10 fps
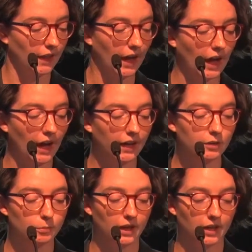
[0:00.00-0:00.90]
The
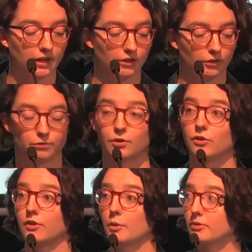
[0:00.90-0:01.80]
high demand for
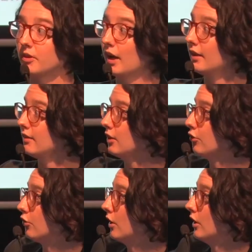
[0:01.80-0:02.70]
subsidized
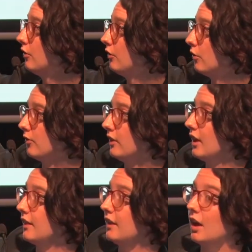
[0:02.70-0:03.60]
insurance you'll see
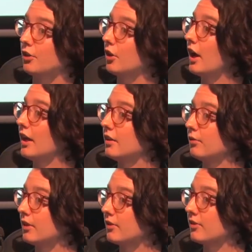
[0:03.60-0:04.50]
at the other end
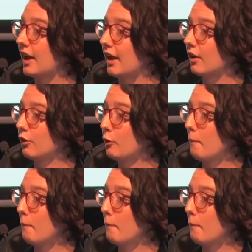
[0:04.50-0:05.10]
of the scale.